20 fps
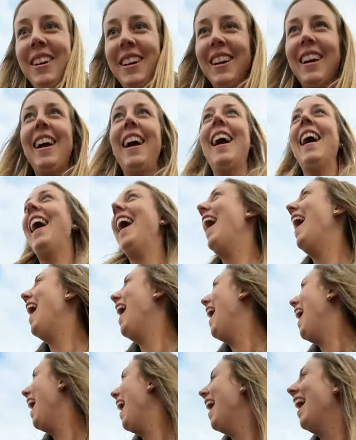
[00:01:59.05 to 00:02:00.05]
That happens
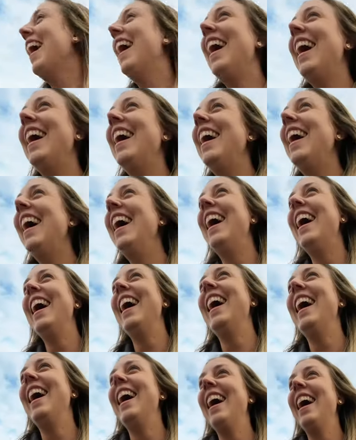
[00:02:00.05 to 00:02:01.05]
because the electronic
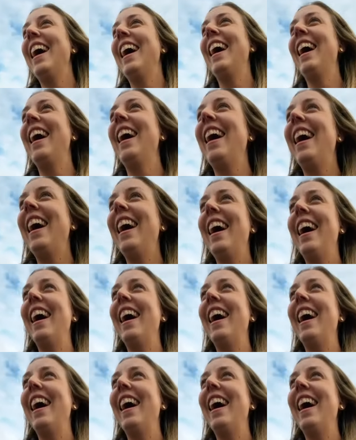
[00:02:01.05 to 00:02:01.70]
pedal assist kicks